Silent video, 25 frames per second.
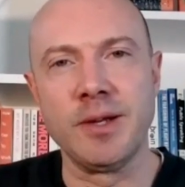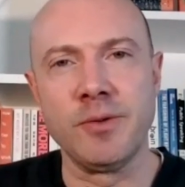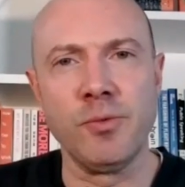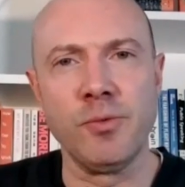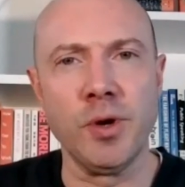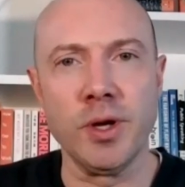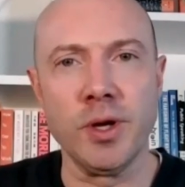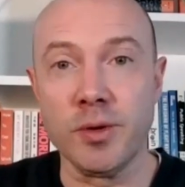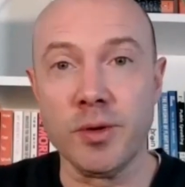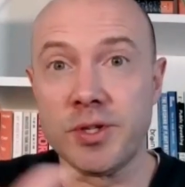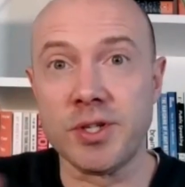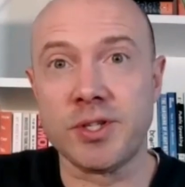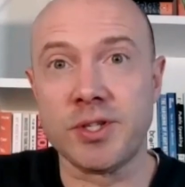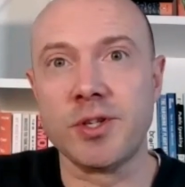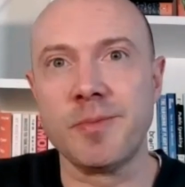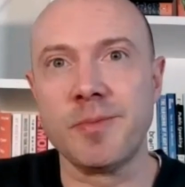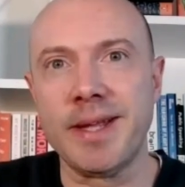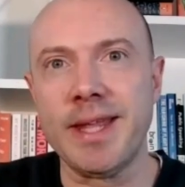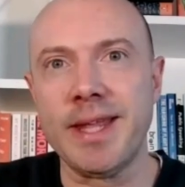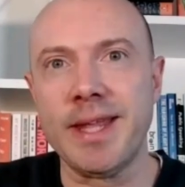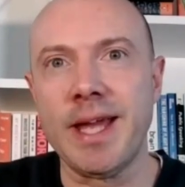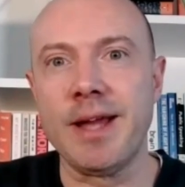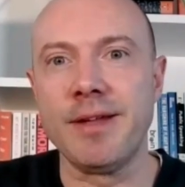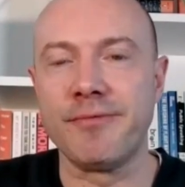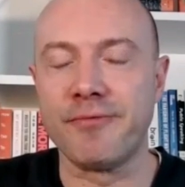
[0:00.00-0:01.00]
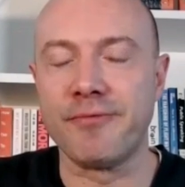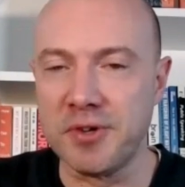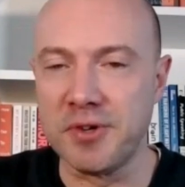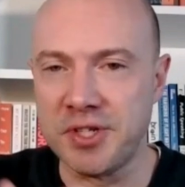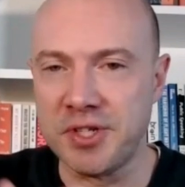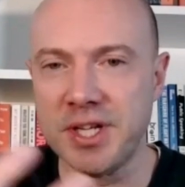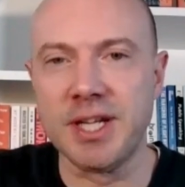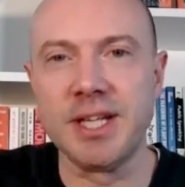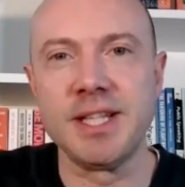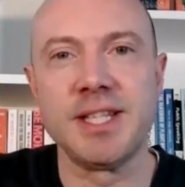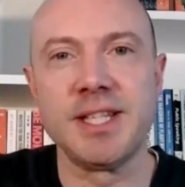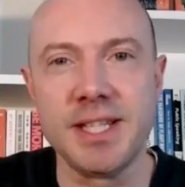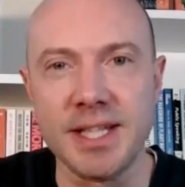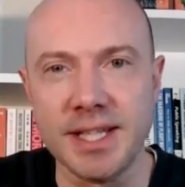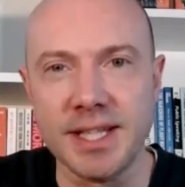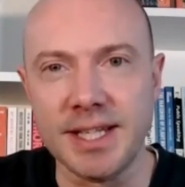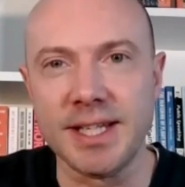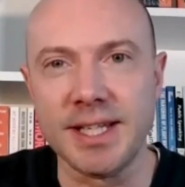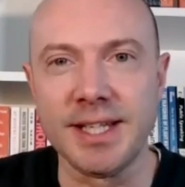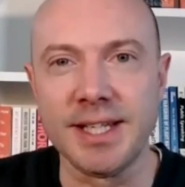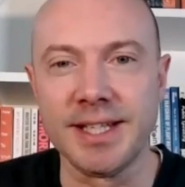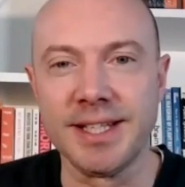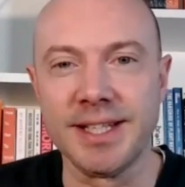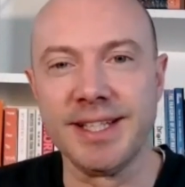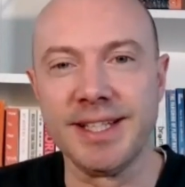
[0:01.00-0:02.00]
what you were just talking about there,
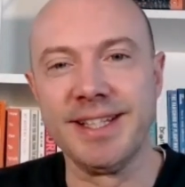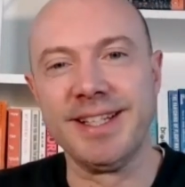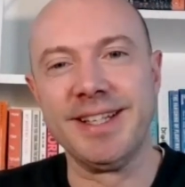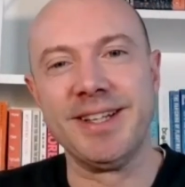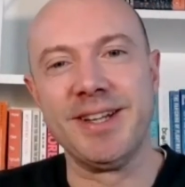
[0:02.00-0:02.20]
fragility,